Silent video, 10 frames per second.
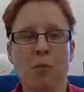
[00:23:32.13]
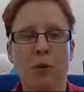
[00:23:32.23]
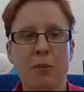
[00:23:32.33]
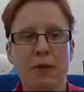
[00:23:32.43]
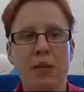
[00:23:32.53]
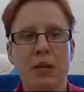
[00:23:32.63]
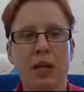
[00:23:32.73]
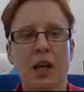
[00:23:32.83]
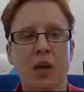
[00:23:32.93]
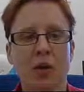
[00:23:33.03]

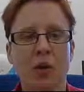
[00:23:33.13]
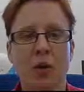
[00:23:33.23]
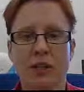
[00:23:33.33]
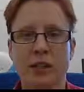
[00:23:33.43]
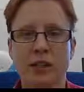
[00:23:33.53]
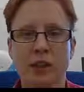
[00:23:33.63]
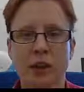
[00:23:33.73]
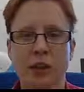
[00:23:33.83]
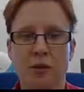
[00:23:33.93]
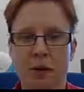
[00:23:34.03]
Primarily, you
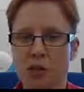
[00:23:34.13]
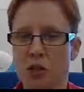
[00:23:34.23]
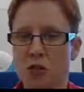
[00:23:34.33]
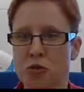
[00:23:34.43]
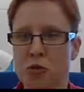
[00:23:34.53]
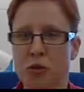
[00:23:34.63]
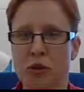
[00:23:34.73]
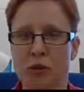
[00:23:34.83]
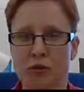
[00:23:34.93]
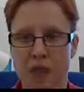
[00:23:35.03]
identify the main issue that
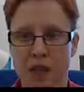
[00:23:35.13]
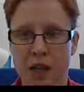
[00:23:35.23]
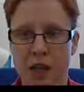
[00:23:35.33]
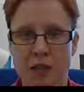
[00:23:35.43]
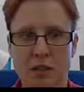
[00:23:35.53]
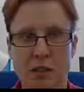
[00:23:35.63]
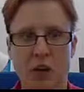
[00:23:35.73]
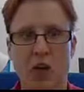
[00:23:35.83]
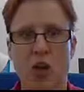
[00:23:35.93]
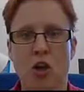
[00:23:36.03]
you will investigate.
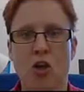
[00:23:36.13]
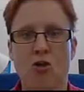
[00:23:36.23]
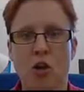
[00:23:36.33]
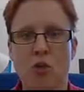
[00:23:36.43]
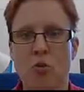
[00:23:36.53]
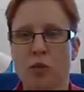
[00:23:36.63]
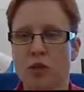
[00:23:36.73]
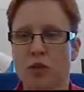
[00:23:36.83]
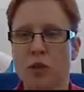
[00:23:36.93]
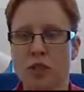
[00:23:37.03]
So
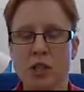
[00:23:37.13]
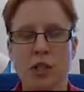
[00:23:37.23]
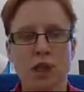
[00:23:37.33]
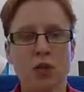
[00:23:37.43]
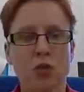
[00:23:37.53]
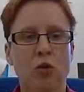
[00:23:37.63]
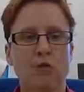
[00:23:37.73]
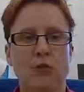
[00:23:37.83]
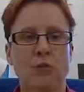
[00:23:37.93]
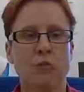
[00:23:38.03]
what is the key
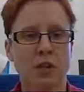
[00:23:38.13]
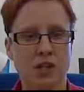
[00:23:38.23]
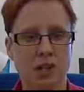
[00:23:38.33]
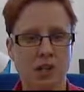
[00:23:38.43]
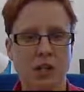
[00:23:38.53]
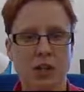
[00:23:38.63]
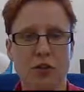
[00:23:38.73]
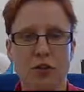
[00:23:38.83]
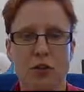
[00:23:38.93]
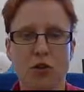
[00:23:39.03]
concept that is
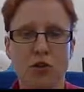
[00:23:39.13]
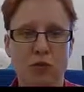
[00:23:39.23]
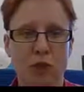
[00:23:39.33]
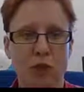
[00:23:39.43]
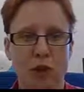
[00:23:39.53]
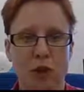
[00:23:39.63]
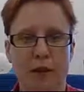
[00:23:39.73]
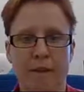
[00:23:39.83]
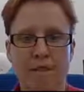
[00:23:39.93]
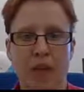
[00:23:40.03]
actually the focus of the work?
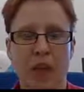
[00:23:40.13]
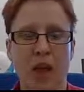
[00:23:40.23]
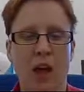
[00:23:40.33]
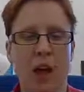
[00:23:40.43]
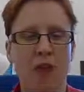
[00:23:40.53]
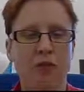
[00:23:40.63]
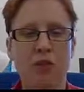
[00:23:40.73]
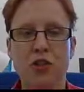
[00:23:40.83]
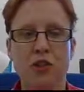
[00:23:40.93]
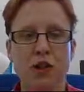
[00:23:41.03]

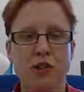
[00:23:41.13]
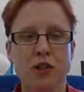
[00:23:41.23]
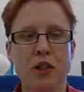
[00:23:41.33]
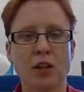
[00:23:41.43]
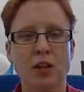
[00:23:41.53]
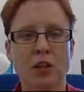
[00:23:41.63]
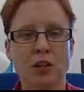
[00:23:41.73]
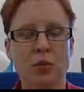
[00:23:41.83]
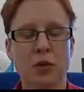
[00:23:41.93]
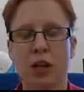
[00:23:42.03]
First, try and think of
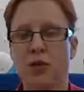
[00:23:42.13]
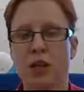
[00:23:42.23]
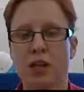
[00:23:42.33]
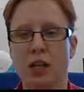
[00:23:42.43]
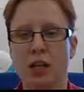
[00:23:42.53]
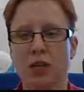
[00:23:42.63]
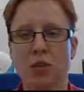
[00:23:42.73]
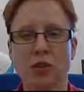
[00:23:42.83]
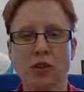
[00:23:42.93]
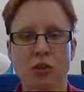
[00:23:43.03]
this without any
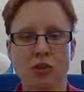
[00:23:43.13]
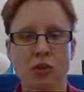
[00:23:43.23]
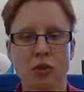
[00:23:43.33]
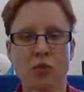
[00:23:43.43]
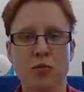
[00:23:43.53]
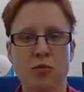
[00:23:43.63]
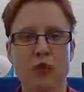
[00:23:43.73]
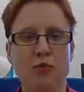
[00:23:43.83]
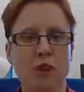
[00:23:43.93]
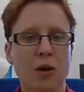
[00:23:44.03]
quantitative terms.
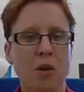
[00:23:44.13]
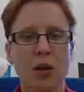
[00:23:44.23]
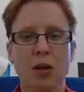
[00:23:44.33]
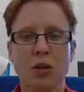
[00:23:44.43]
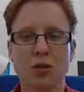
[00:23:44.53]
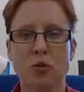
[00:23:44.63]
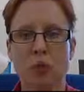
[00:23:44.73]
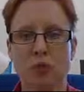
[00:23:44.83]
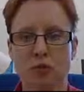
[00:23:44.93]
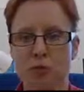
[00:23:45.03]
Really try and make it as
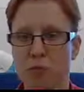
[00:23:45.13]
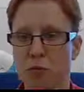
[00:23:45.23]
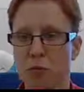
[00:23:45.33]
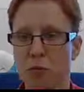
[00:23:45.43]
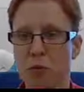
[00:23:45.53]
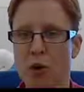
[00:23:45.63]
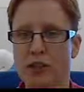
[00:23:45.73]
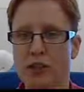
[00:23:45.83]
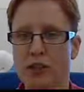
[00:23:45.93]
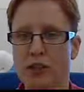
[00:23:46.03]
qualitative as possible,
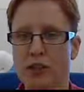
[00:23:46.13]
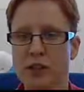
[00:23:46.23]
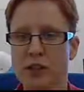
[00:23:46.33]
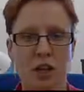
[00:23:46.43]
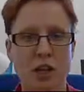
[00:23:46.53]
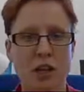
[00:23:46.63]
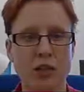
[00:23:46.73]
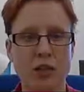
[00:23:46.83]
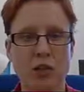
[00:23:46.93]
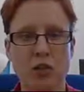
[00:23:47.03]
and then try to
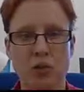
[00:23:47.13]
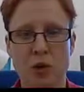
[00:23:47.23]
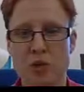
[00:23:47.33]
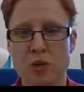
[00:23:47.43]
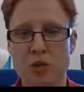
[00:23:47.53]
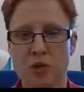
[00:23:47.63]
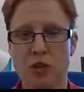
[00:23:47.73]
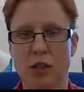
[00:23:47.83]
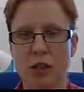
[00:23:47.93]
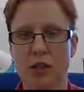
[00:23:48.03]
design the research question
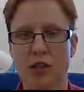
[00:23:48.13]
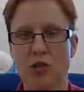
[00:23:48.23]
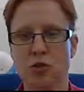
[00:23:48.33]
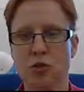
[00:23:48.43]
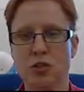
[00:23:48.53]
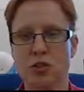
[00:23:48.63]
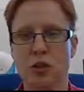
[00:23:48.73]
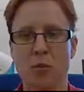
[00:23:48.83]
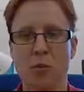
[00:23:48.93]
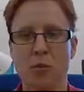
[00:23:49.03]
so that it links to a
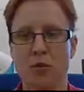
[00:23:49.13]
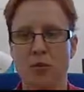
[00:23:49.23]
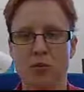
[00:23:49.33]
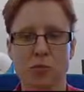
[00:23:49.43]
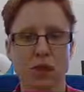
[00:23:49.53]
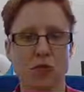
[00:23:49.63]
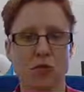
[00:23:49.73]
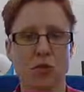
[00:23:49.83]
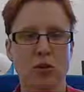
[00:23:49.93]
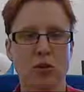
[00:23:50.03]
research hypothesis
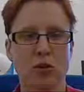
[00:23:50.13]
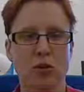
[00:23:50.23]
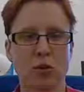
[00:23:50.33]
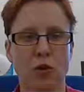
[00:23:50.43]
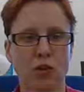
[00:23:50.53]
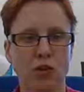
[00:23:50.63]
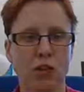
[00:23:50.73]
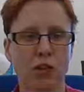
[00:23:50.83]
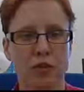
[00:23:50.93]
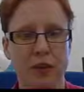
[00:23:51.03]
based on a
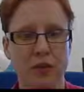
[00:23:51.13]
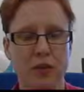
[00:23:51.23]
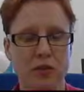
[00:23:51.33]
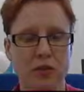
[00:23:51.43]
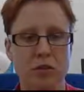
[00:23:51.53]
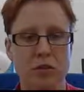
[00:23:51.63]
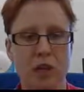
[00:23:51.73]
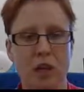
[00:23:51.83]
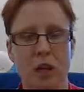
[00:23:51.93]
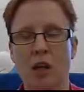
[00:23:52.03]
quantitative evidence.
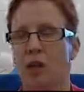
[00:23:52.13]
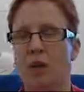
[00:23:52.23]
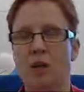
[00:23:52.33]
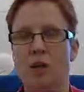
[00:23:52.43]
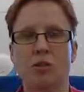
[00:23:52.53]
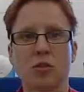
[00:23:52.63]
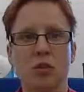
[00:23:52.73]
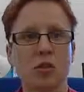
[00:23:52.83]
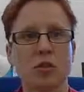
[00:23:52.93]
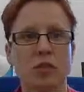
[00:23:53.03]
So
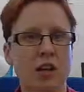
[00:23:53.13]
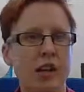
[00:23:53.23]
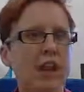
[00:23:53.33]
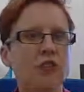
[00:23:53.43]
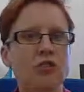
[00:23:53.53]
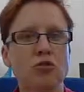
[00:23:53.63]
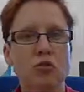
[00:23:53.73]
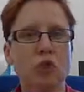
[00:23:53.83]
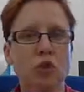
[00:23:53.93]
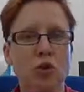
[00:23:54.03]
that you can say yes
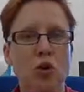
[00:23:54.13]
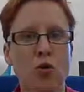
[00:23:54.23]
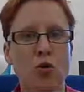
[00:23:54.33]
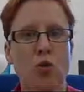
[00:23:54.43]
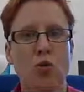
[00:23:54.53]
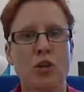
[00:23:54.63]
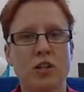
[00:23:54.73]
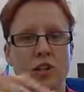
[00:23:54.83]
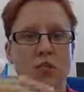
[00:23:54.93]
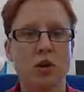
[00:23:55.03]
or no, or
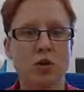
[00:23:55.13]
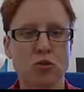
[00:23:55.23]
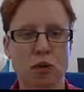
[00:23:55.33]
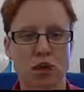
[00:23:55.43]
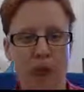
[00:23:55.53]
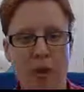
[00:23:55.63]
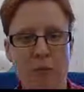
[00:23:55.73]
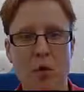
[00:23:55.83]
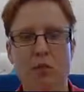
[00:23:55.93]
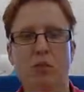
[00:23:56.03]
this much or
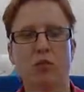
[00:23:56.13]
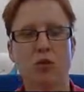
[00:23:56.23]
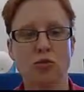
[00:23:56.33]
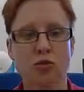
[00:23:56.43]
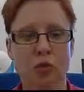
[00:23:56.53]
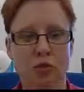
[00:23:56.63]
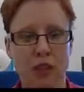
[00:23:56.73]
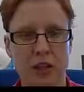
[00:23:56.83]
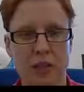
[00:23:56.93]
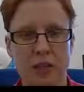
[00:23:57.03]
that much, those sort of
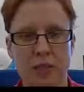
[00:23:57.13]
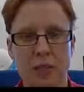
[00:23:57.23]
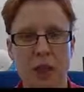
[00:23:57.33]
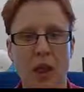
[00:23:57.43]
things.